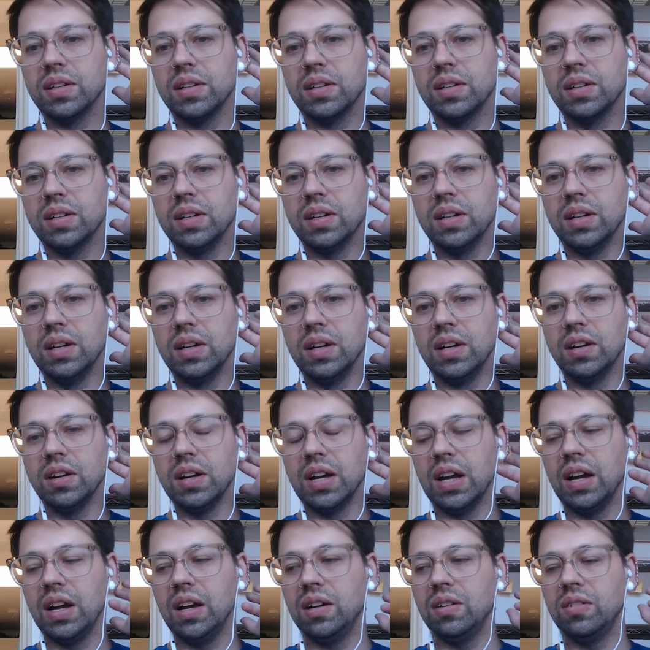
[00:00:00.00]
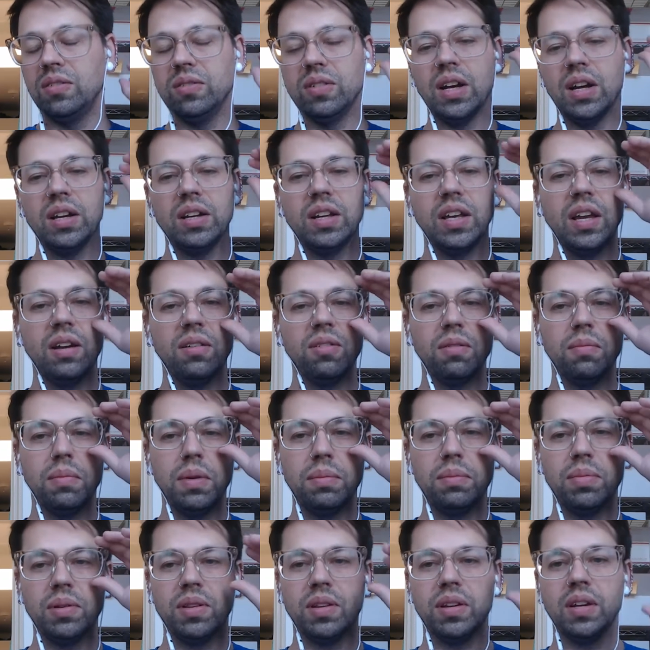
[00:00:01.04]
I can't remember the
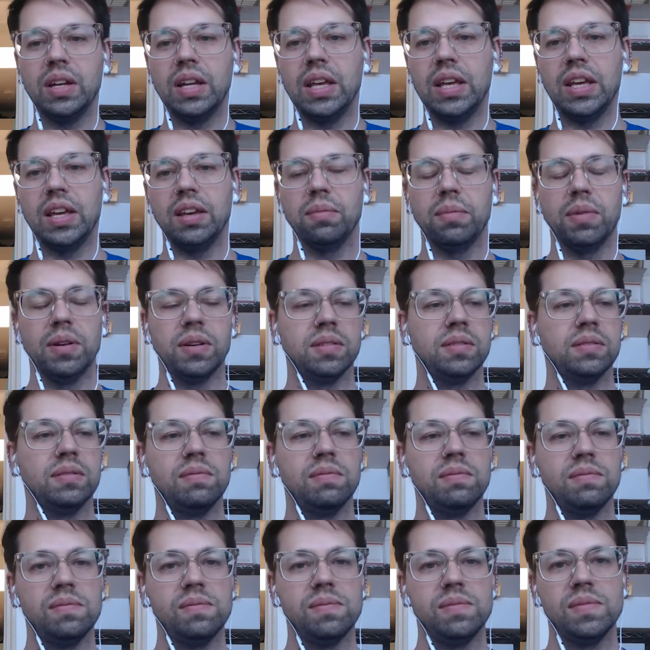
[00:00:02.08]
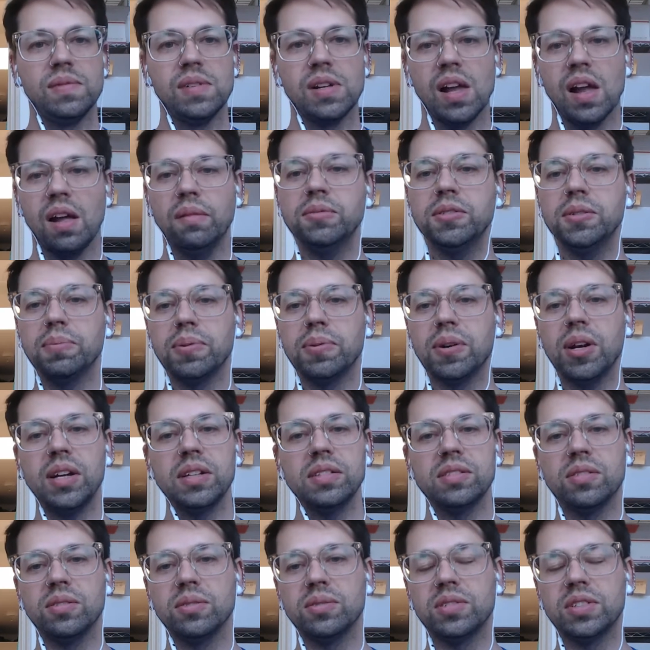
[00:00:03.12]
name. I'm surprised though
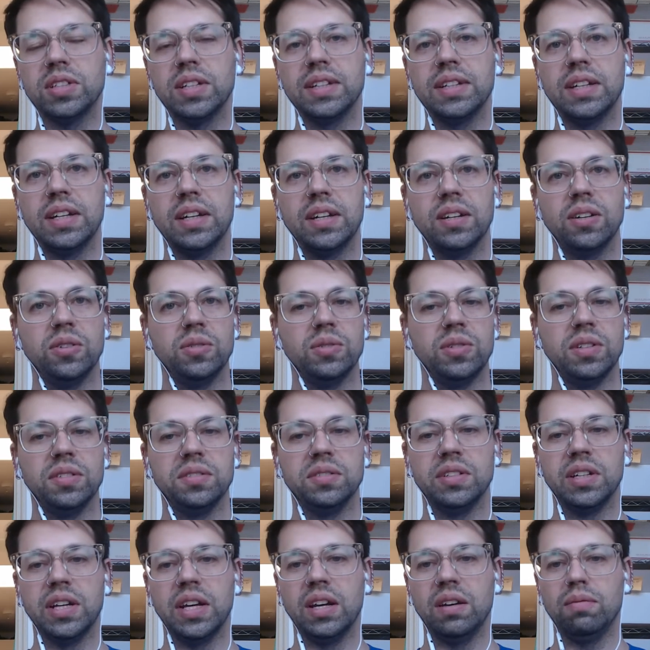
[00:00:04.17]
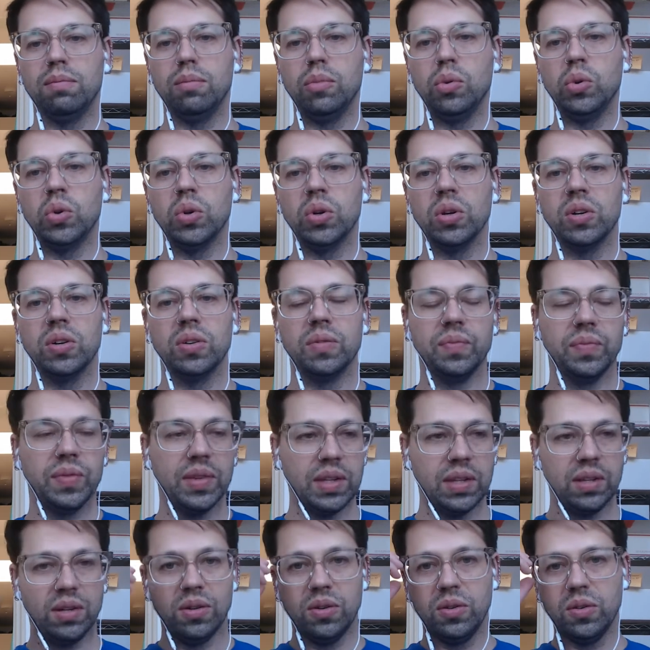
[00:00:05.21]
San Diego doesn't have more,
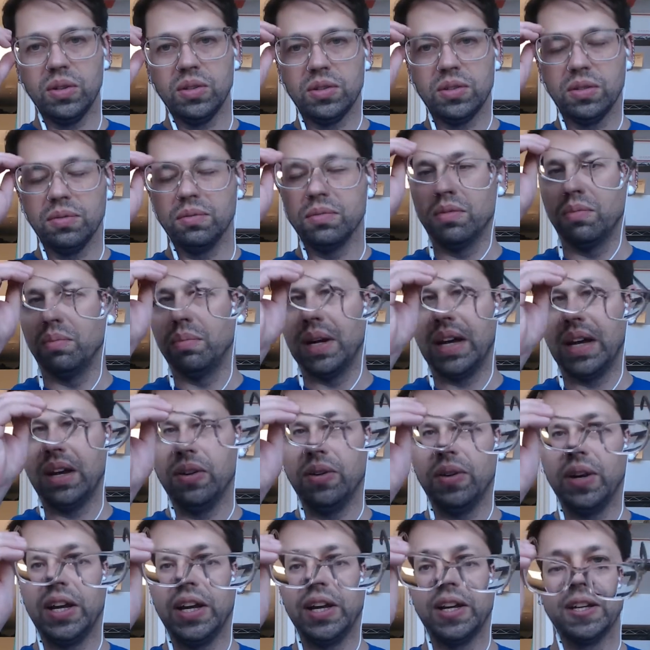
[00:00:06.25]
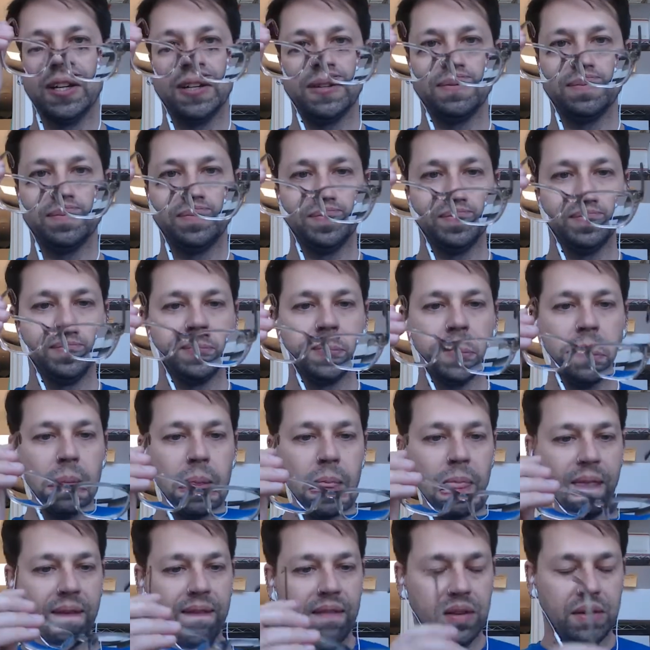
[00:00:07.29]
in terms of biohacking,
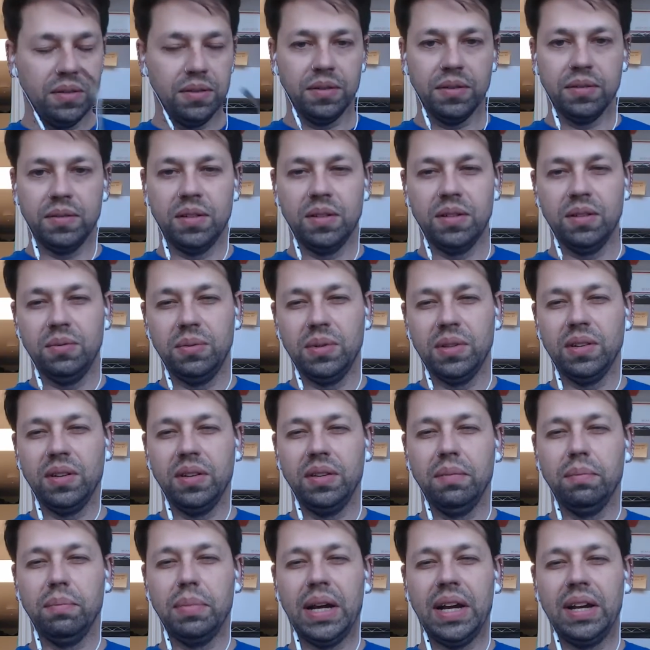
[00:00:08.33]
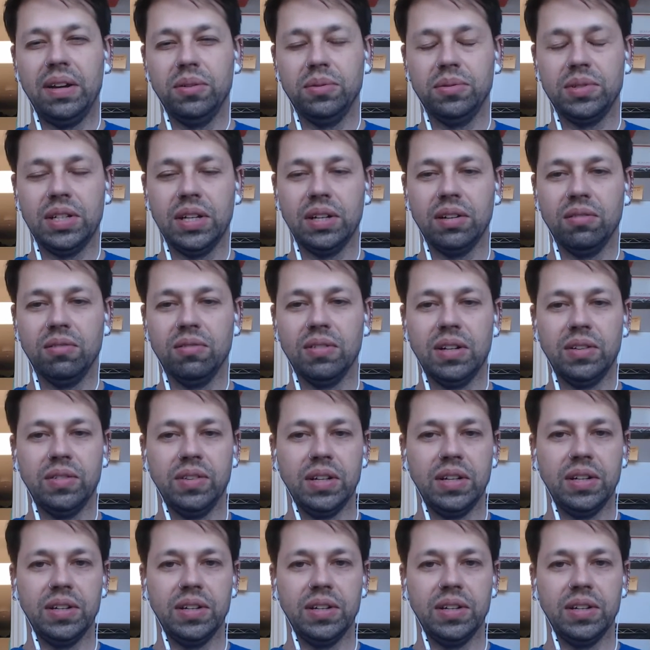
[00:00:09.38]
with all the biotech around there.